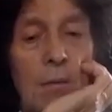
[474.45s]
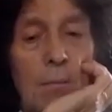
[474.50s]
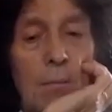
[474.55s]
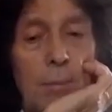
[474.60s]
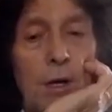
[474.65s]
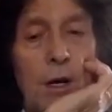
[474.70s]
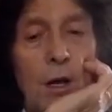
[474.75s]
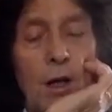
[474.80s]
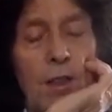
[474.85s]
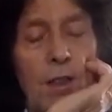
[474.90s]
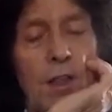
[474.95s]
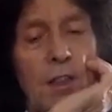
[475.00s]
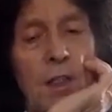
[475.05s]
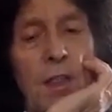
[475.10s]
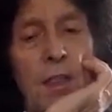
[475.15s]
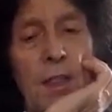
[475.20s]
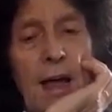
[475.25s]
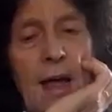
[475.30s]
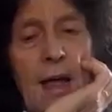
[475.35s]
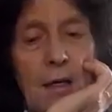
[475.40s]
But other
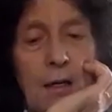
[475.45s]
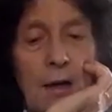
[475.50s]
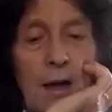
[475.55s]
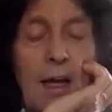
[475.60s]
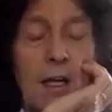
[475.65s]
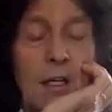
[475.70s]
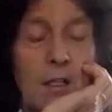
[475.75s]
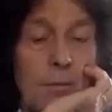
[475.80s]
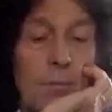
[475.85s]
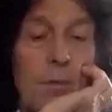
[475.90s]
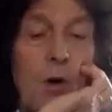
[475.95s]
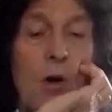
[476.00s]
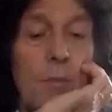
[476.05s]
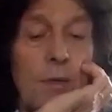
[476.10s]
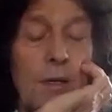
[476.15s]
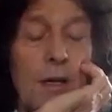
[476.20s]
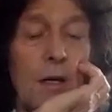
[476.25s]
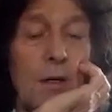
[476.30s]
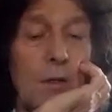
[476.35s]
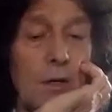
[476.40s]
than that, like at the
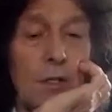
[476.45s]
moment now,